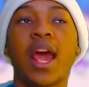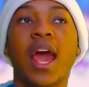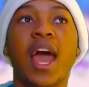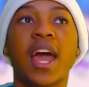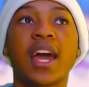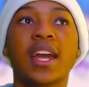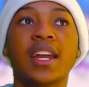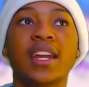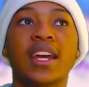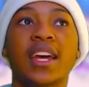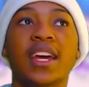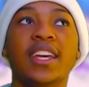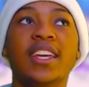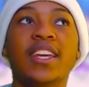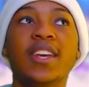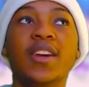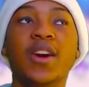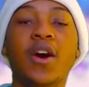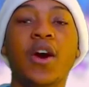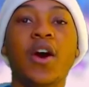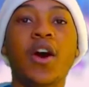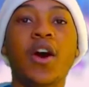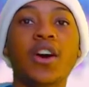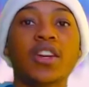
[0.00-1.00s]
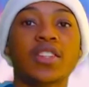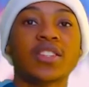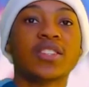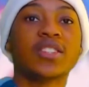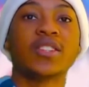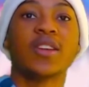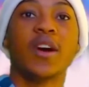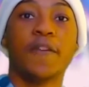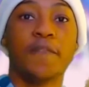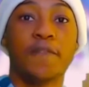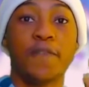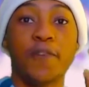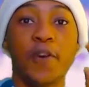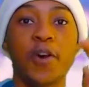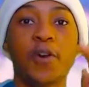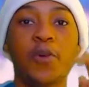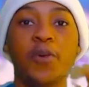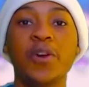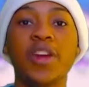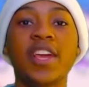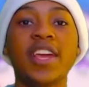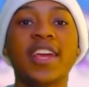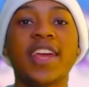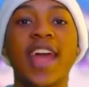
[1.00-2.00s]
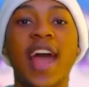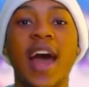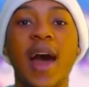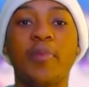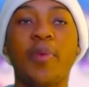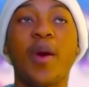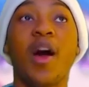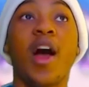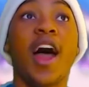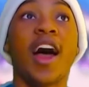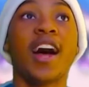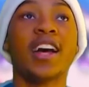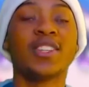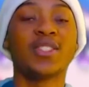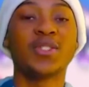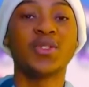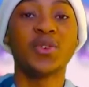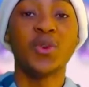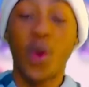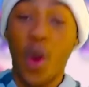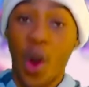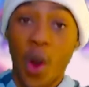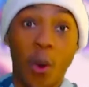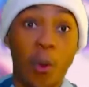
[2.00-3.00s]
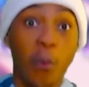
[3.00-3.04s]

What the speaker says: And he asks for a recap as to